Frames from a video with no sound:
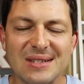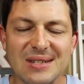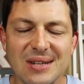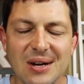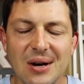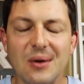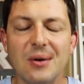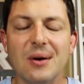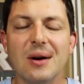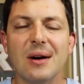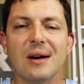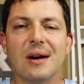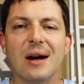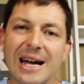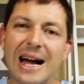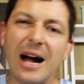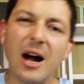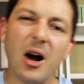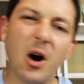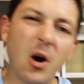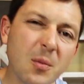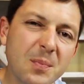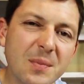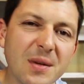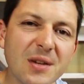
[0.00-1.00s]
So I
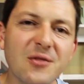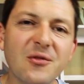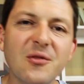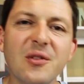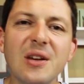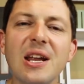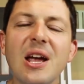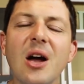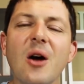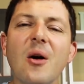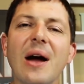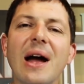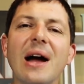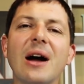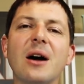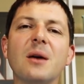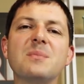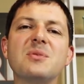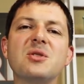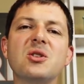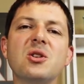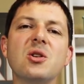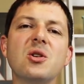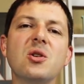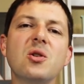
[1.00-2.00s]
hope this video
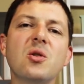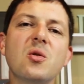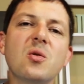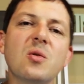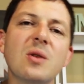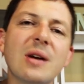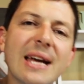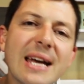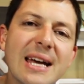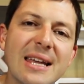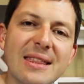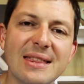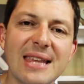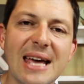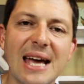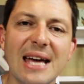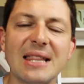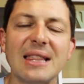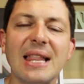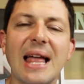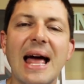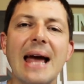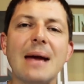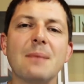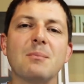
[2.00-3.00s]
helps you. Hit
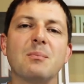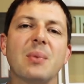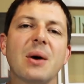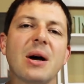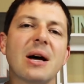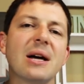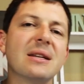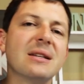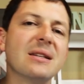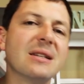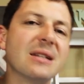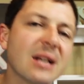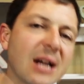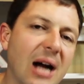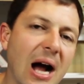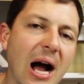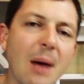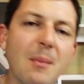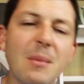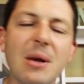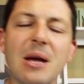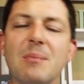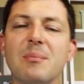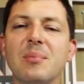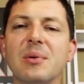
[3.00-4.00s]
that like button,
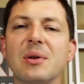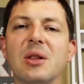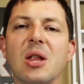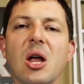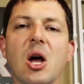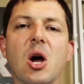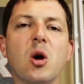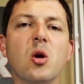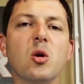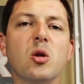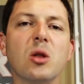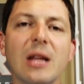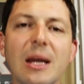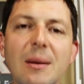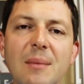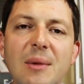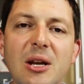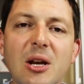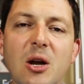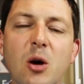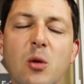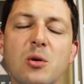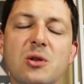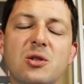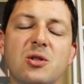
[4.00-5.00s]
comment below, let me
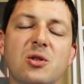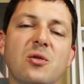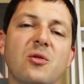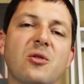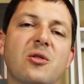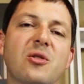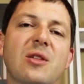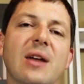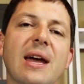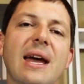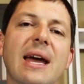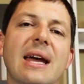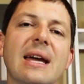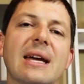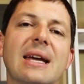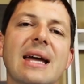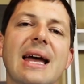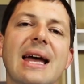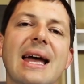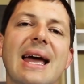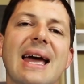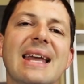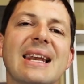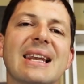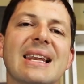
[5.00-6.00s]
know what you think,
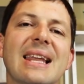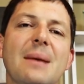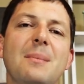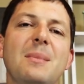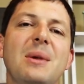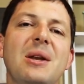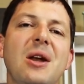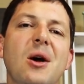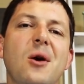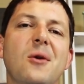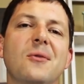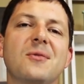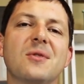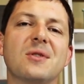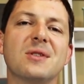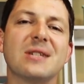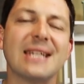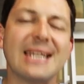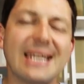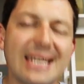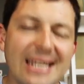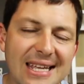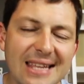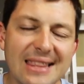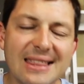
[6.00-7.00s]
and let me know if there's
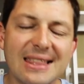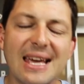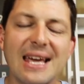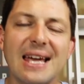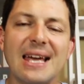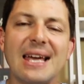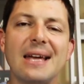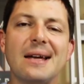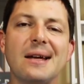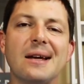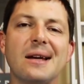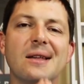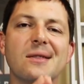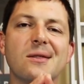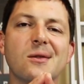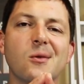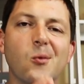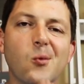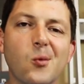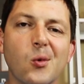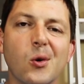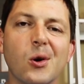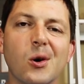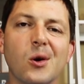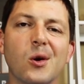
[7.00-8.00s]
anything in the
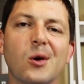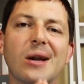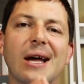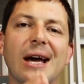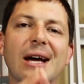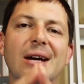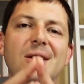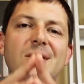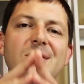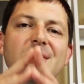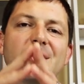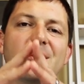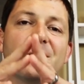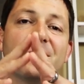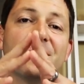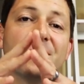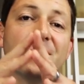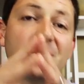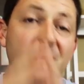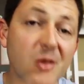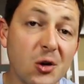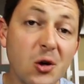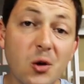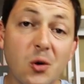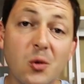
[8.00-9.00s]
world I can do for
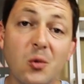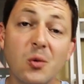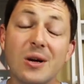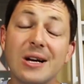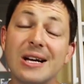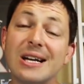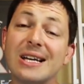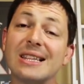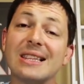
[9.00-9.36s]
you.